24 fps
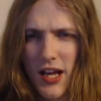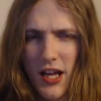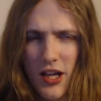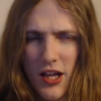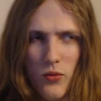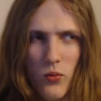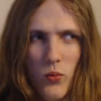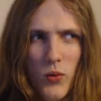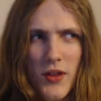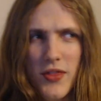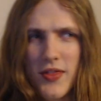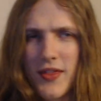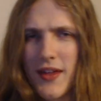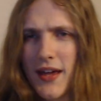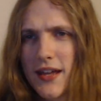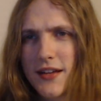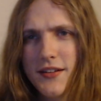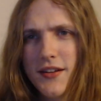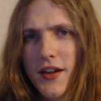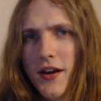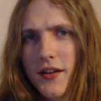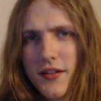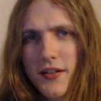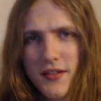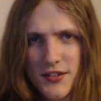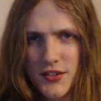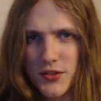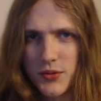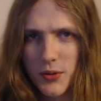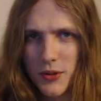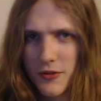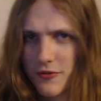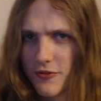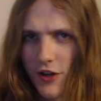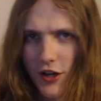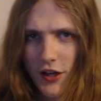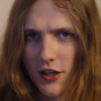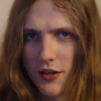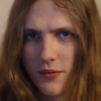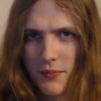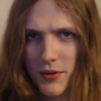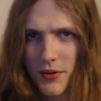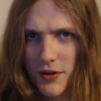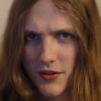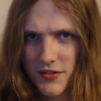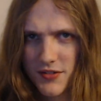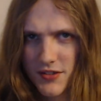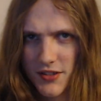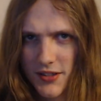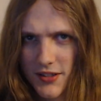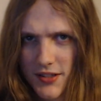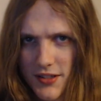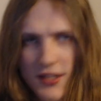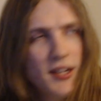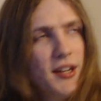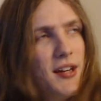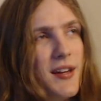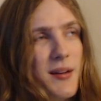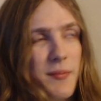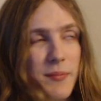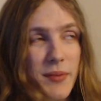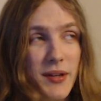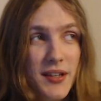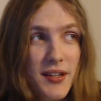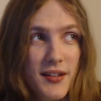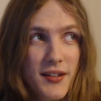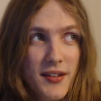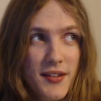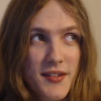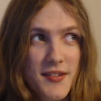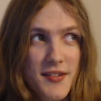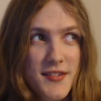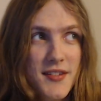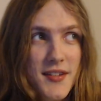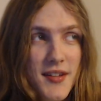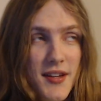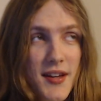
and what that does to a fucking person. Because